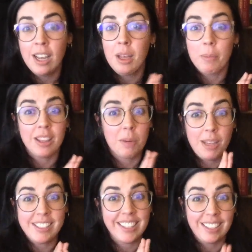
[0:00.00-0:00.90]
But they're
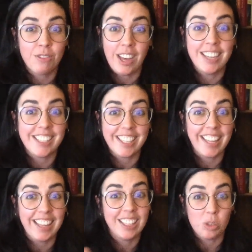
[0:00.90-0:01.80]
basically finding
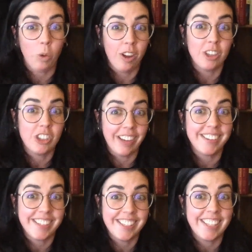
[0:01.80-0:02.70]
that this water does
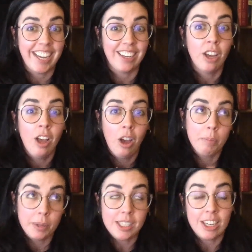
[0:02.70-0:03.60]
contain
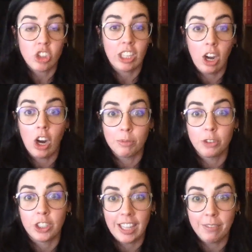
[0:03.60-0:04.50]
potentially
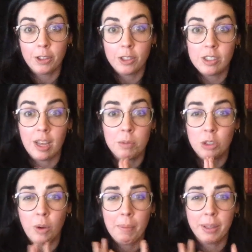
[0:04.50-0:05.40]
harmful levels up to,
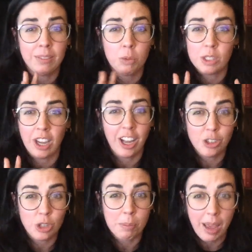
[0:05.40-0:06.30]
I believe it was
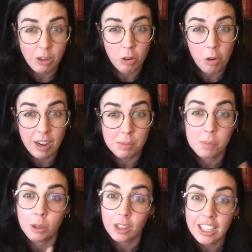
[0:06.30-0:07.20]
100 micrograms
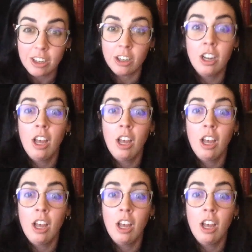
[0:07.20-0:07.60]
per liter